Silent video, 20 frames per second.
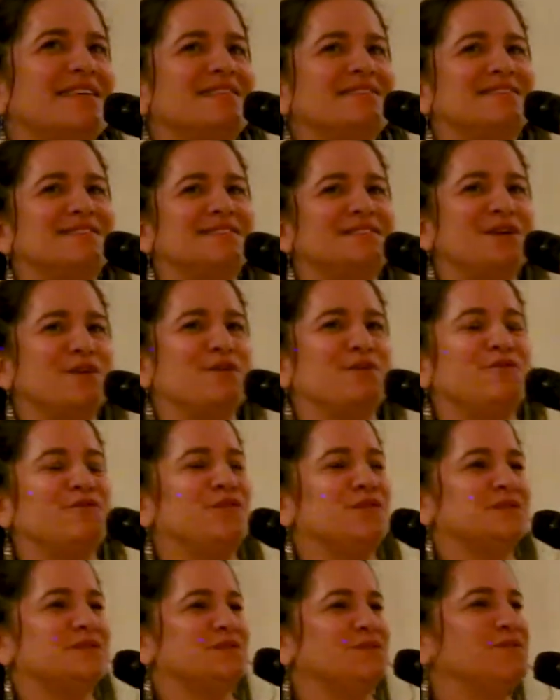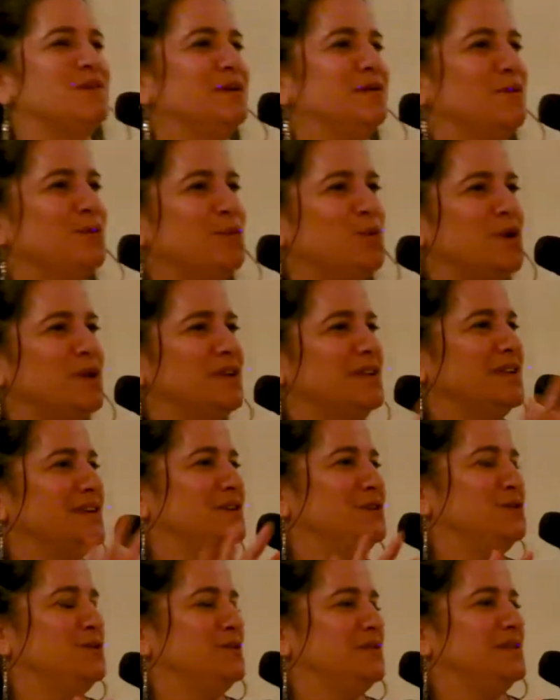So first off, I want to let
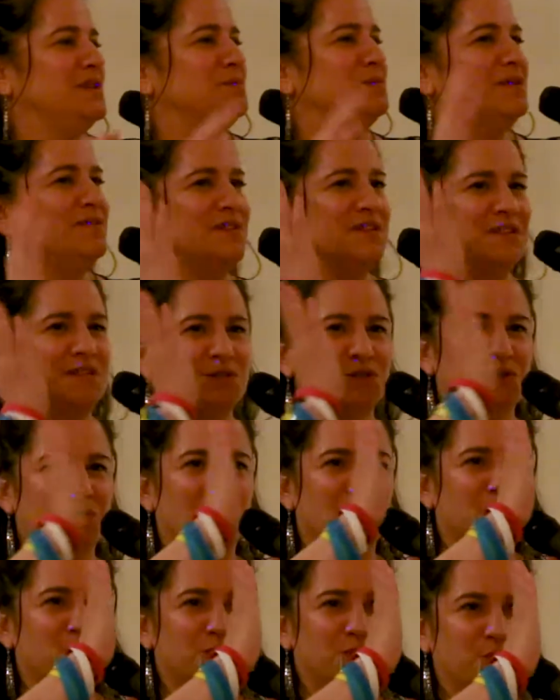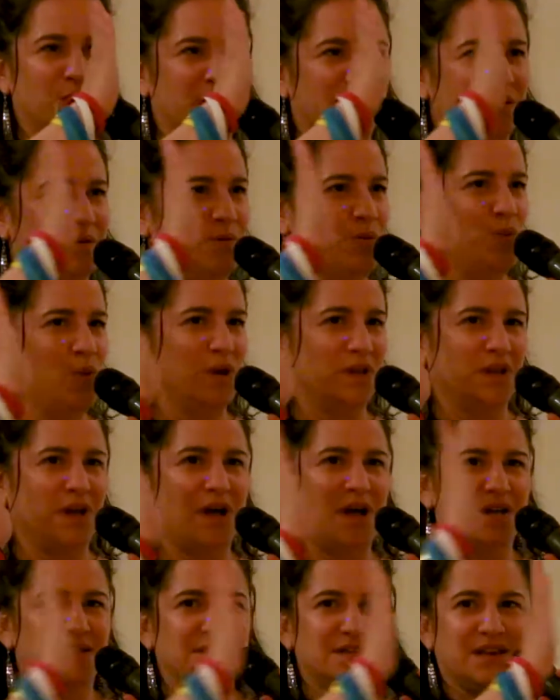you know that I'm giving this talk with like one
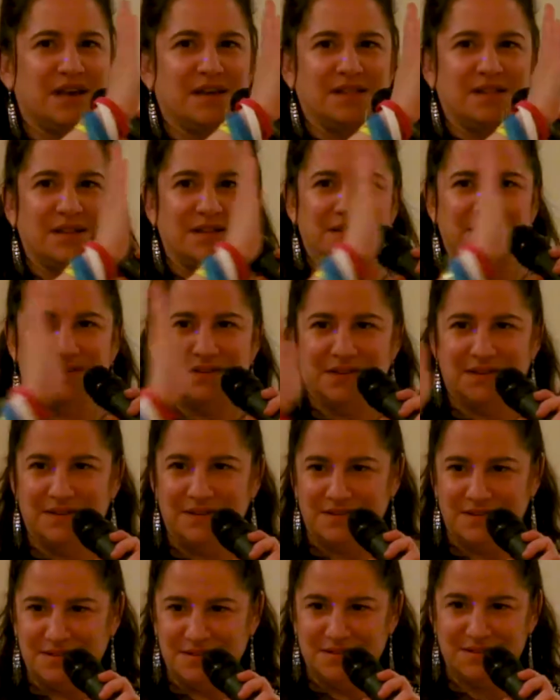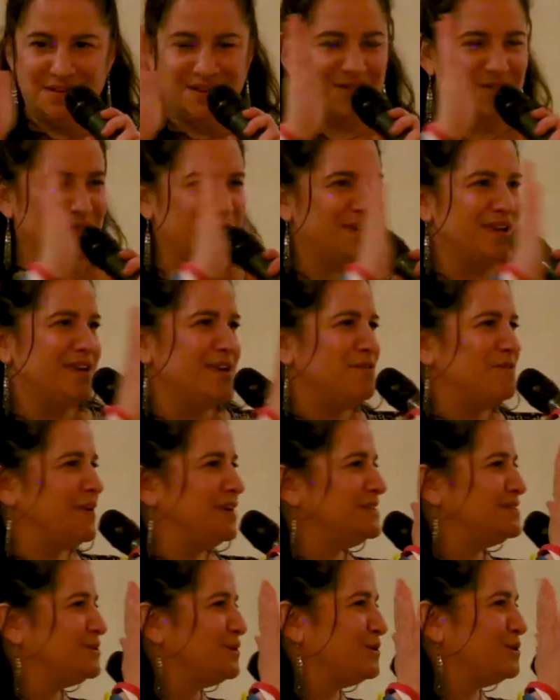contact lens in. So if I
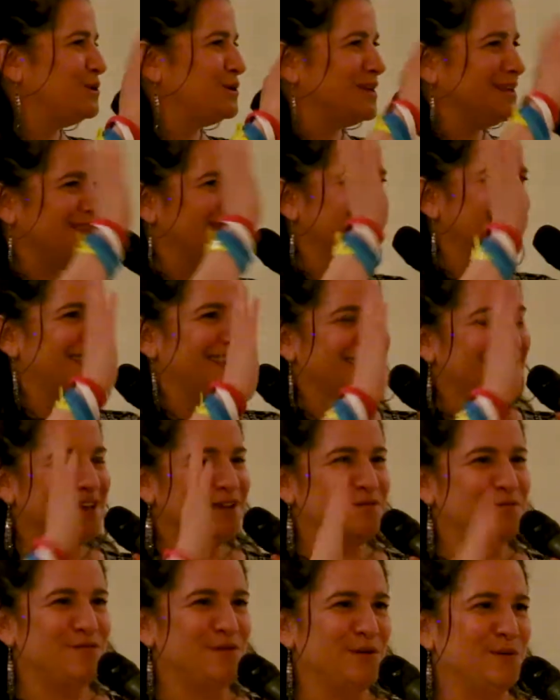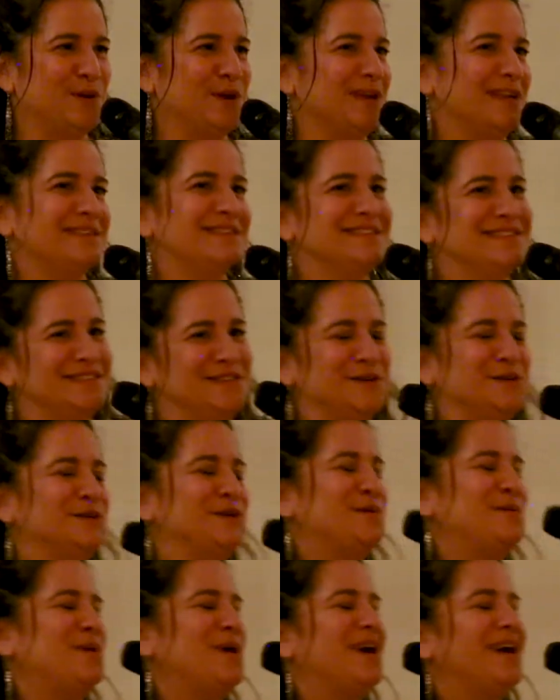start looking like I can't focus, you'll
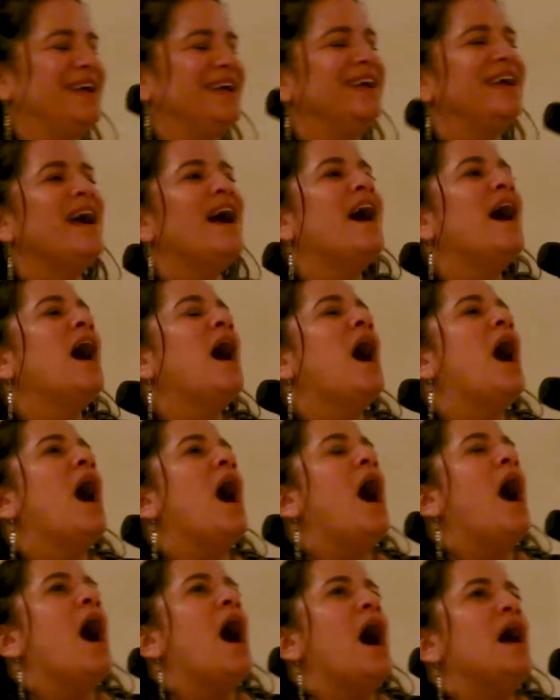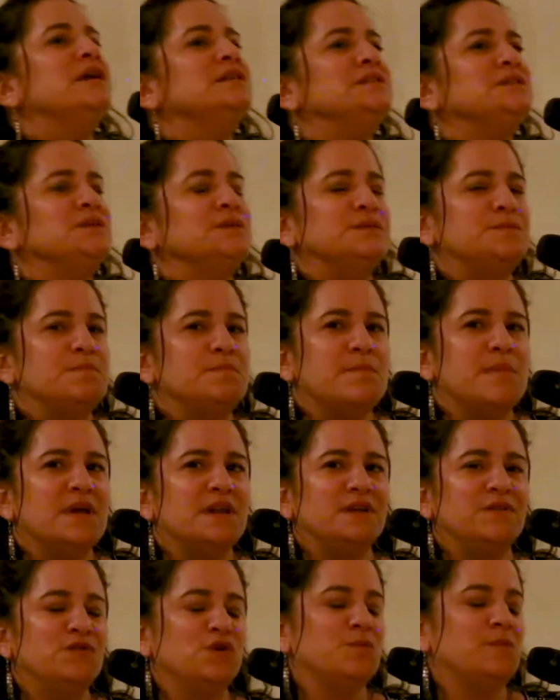know why. So as
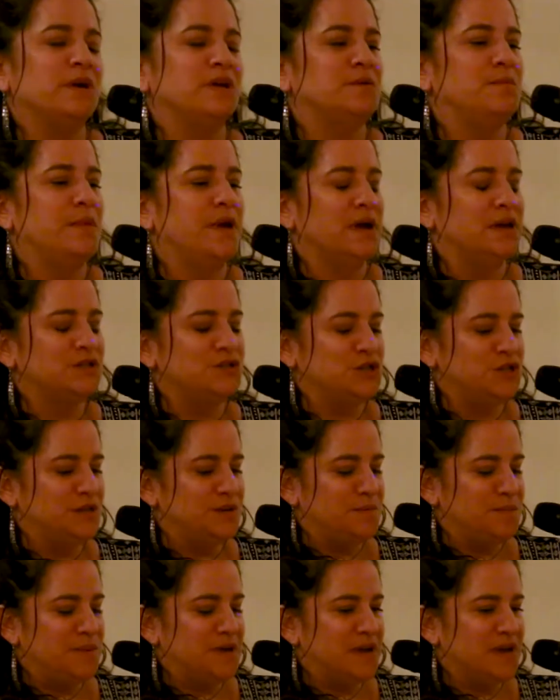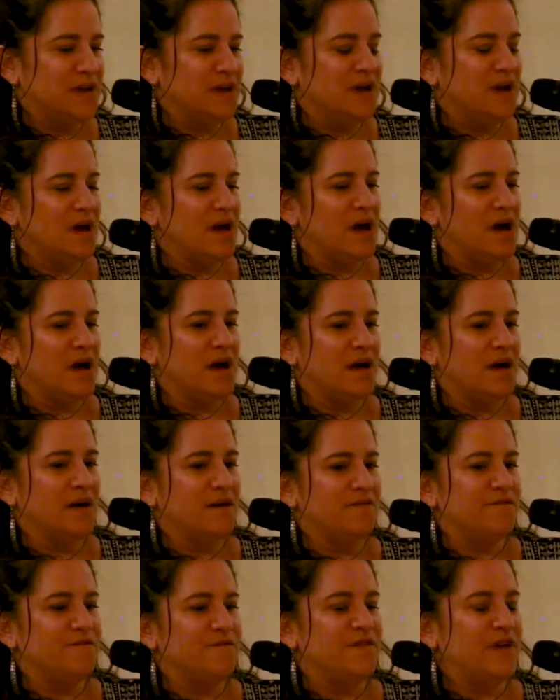many of you might imagine, being
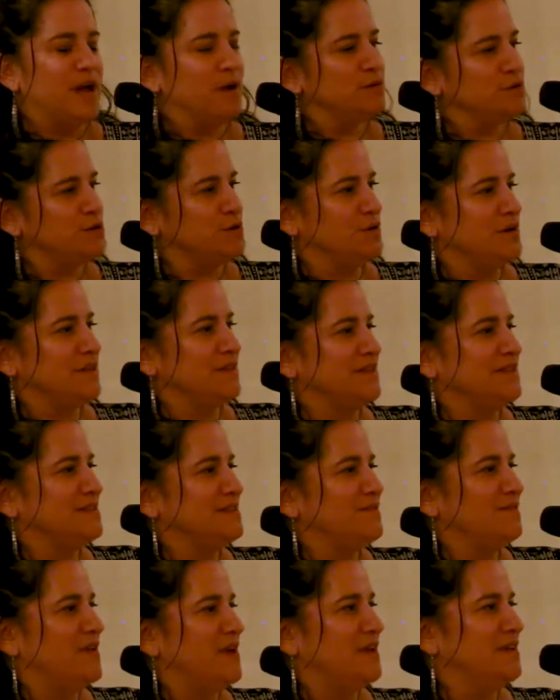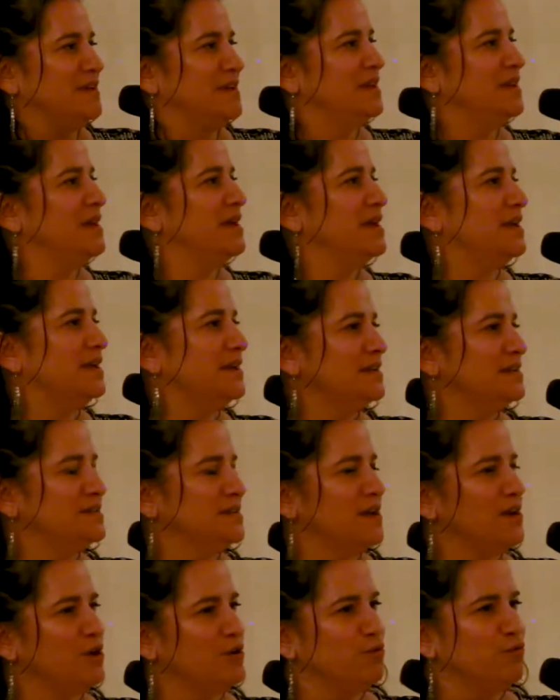a founder at this event is
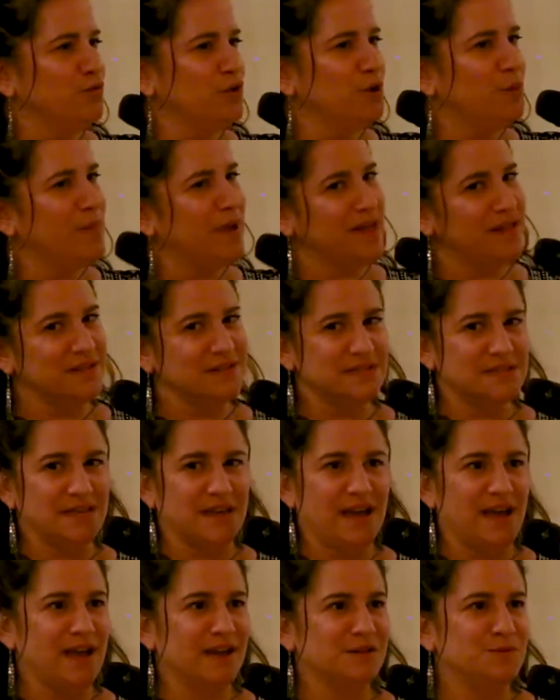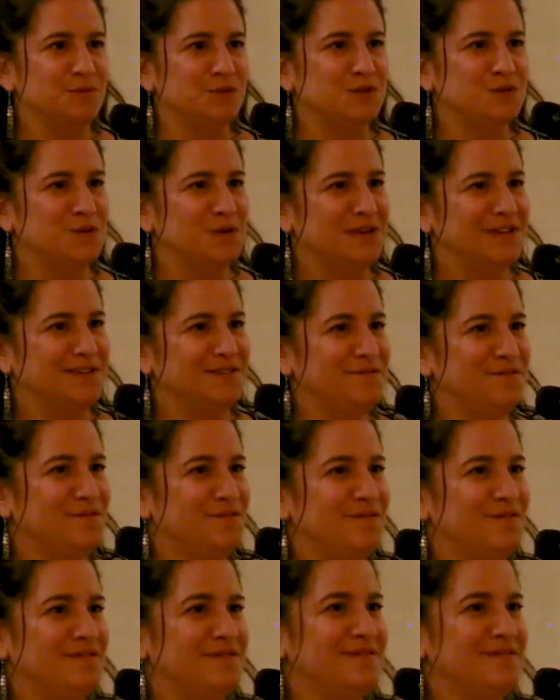a real balancing act between